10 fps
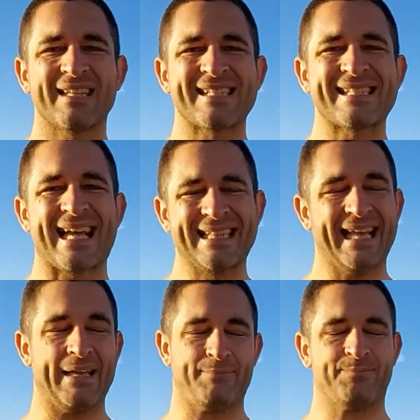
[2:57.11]
the
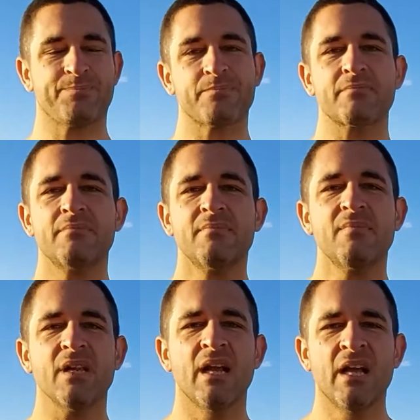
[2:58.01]
Sunday.
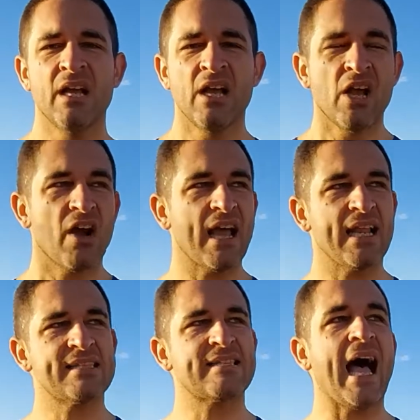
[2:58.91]
All right,
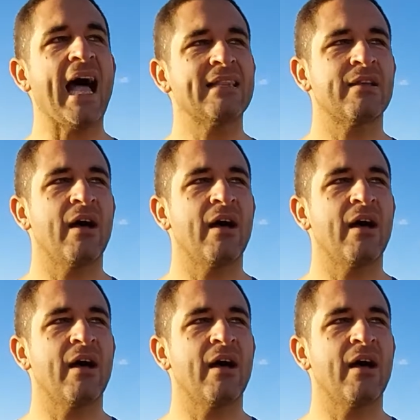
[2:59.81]
let's start